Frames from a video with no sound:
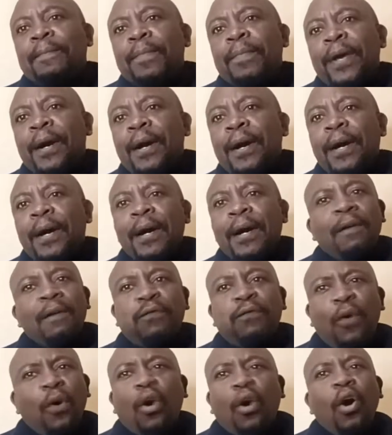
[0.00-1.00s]
Uh,
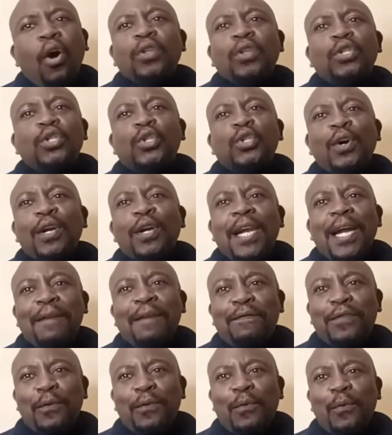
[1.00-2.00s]
for God so
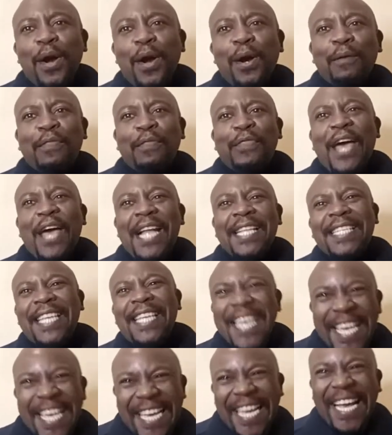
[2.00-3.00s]
loved the world that
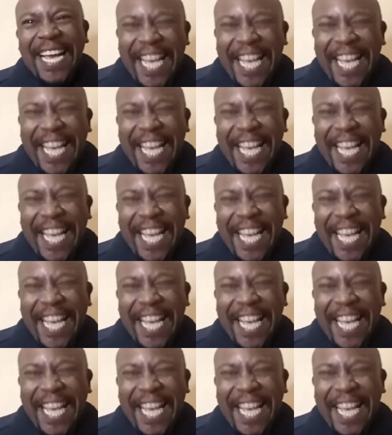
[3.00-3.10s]
he